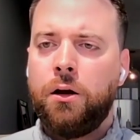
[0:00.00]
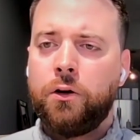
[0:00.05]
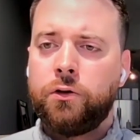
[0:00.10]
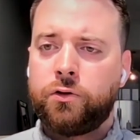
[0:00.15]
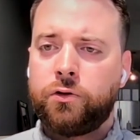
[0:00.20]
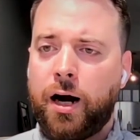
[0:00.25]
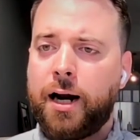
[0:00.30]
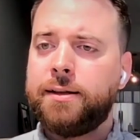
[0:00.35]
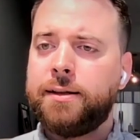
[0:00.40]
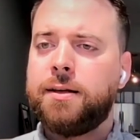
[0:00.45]

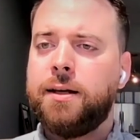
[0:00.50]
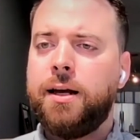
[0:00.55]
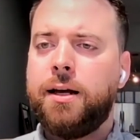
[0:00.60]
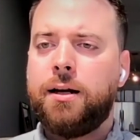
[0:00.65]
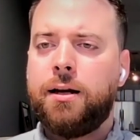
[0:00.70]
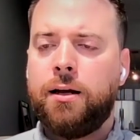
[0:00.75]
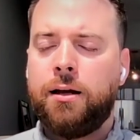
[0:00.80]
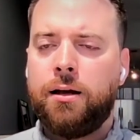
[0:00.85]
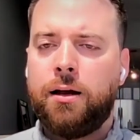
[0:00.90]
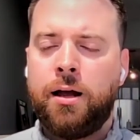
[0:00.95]
translate
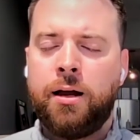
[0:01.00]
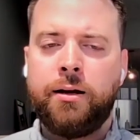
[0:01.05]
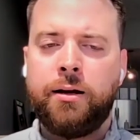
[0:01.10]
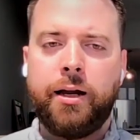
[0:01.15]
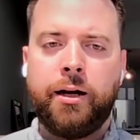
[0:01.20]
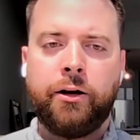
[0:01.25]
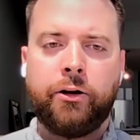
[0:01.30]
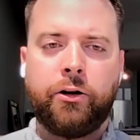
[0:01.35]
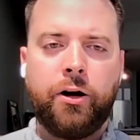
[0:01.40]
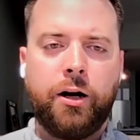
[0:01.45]
and
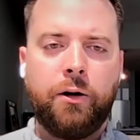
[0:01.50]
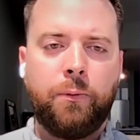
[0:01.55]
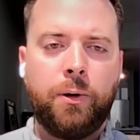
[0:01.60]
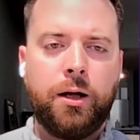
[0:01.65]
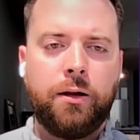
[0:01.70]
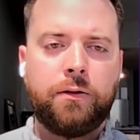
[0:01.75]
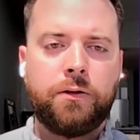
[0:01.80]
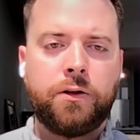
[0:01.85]
integrate with.